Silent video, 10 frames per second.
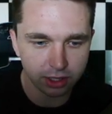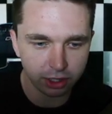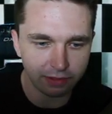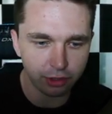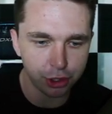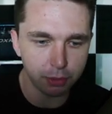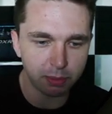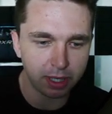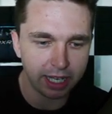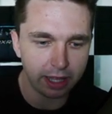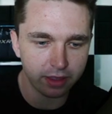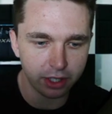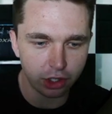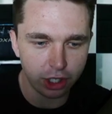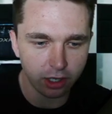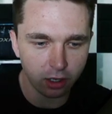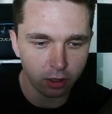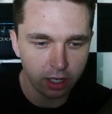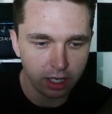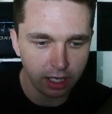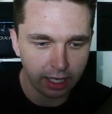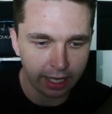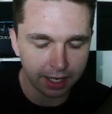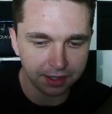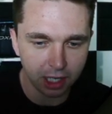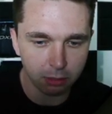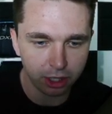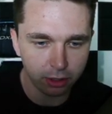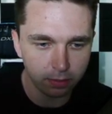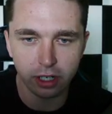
So you have Jupe, Pyth, Jito, and W.